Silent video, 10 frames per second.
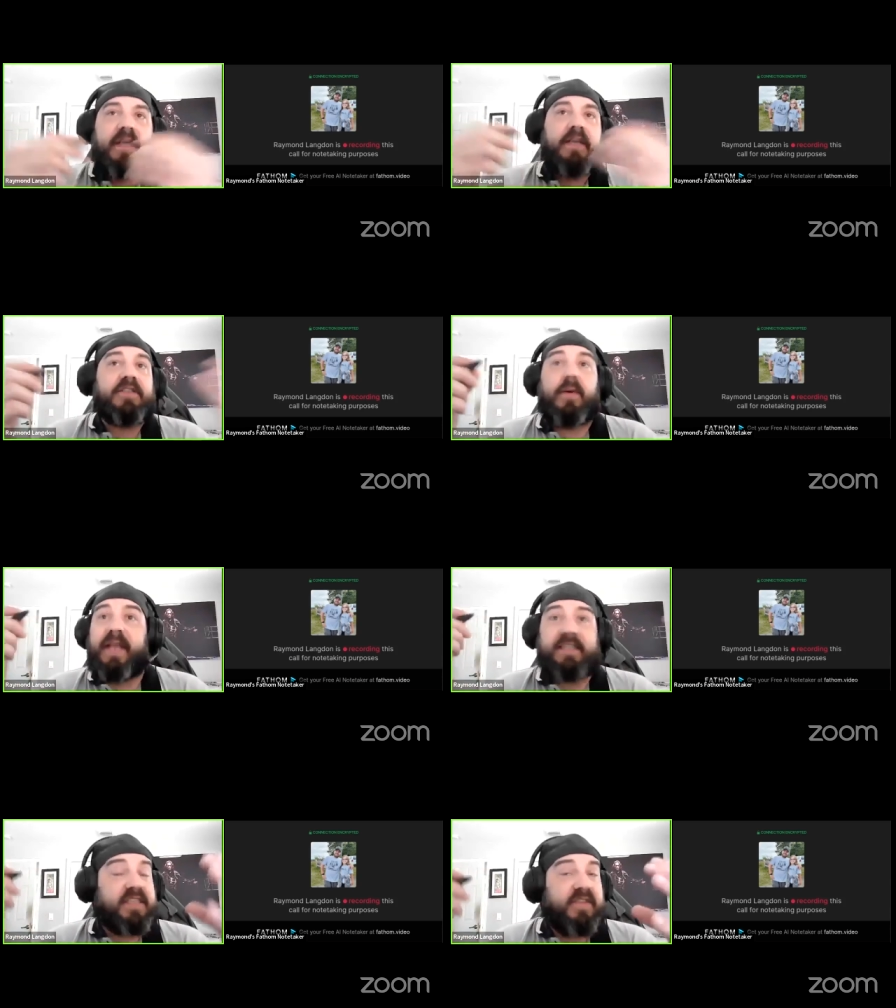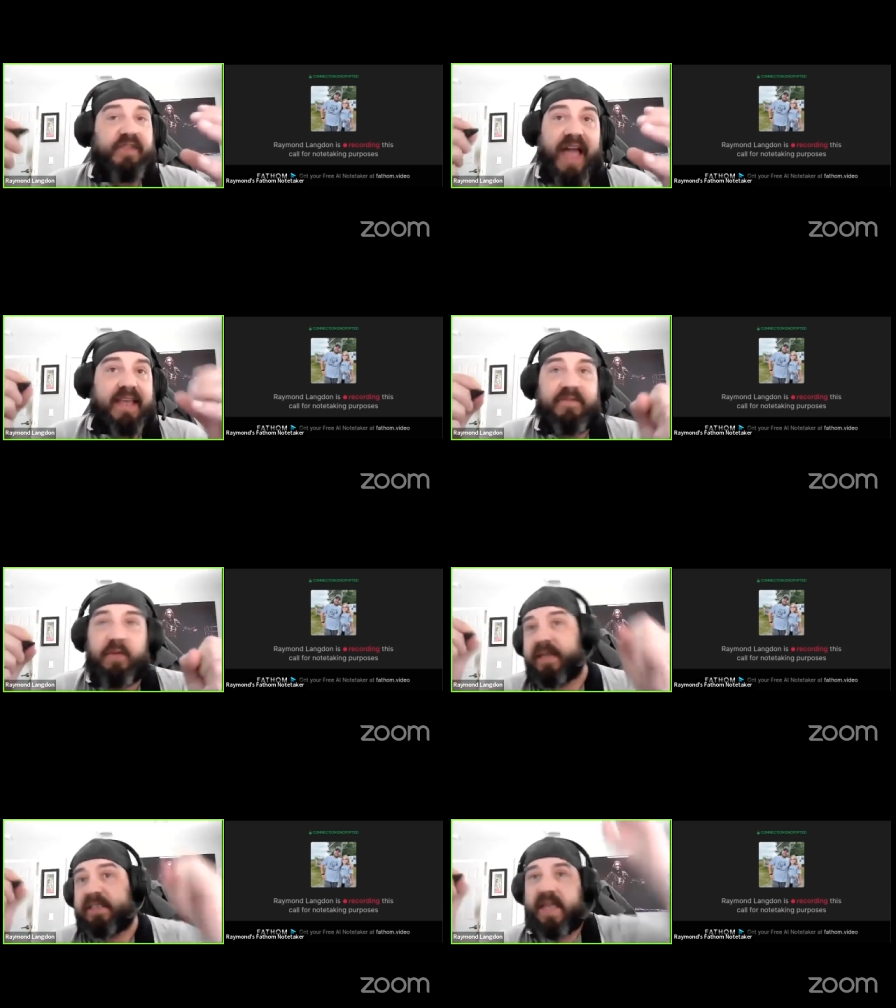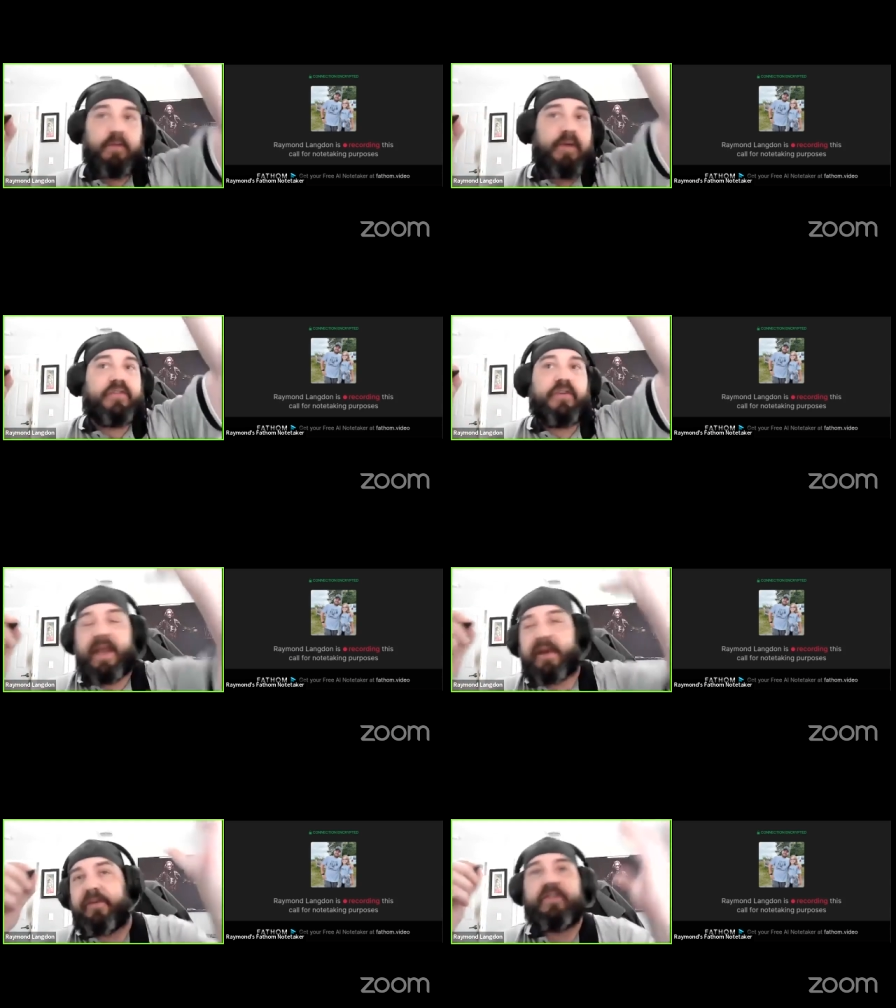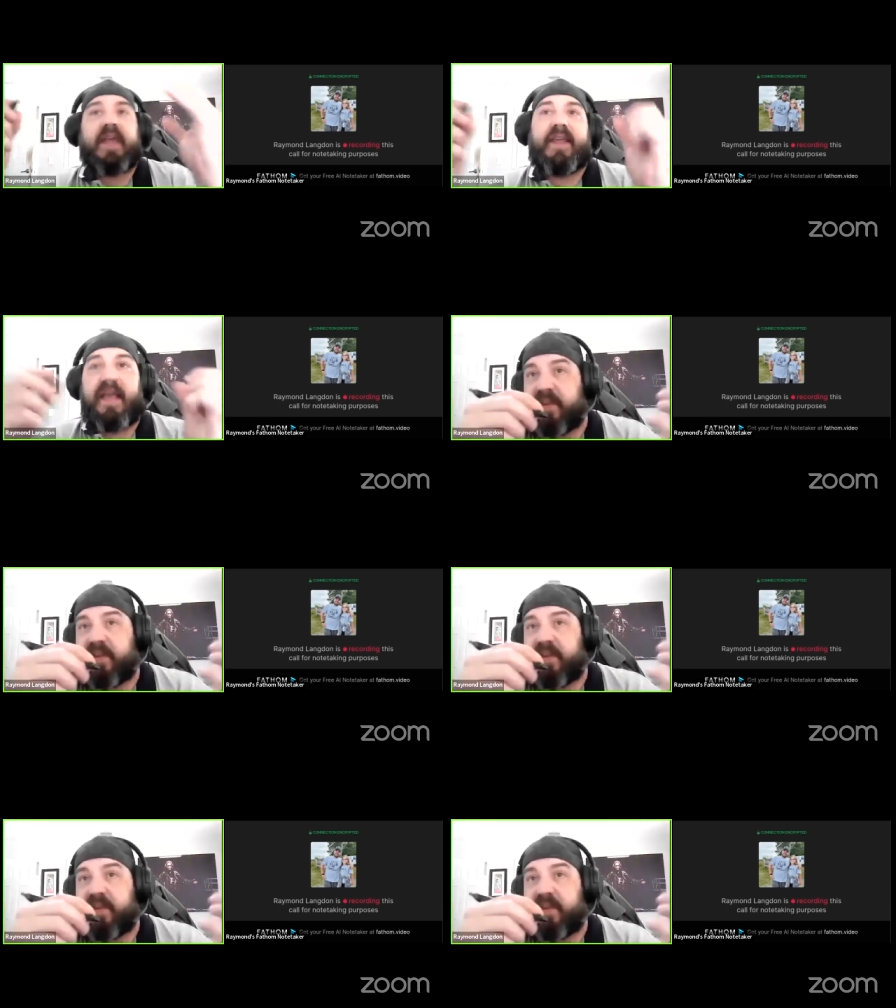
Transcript: So unless it's a flat giveaway saying raise your hand or say yes,